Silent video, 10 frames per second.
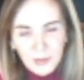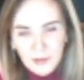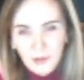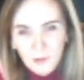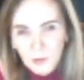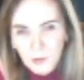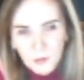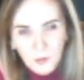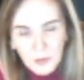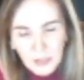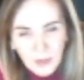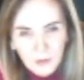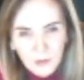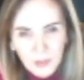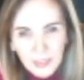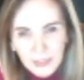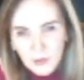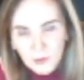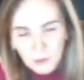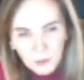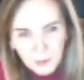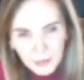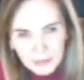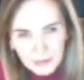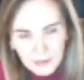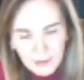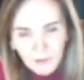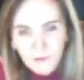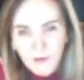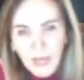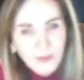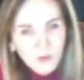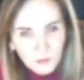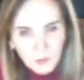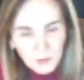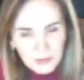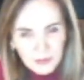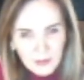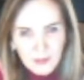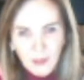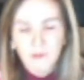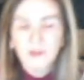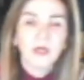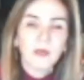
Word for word: And of course, what we know, history repeats itself, fashion repeats itself,